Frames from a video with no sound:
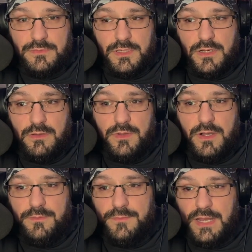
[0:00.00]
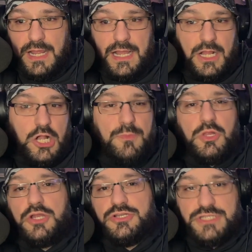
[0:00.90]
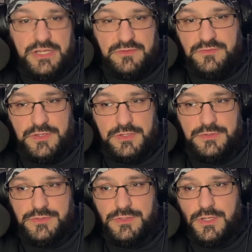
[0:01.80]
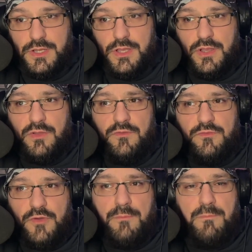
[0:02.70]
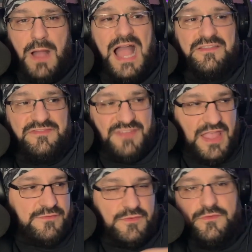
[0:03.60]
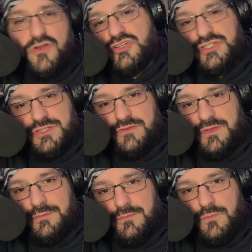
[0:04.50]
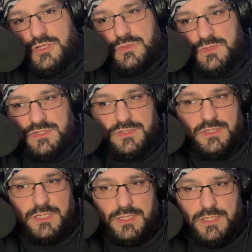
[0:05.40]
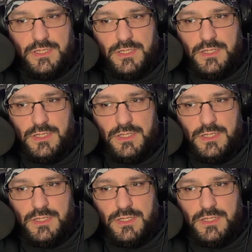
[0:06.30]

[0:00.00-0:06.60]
You know, and I got a couple Undertaker figures from my favorite versions of him, which was the,